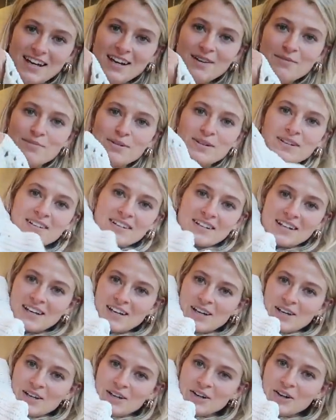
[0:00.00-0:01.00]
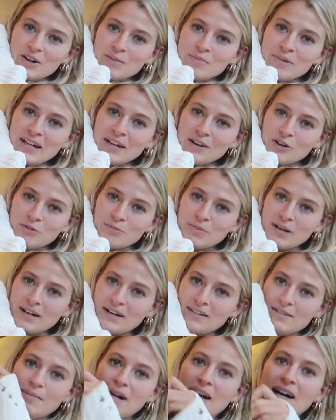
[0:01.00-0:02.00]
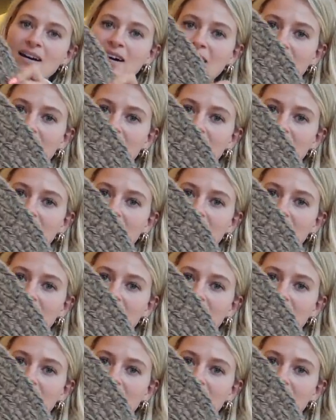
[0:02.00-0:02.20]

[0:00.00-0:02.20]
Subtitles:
up, we've got a big old bath mat.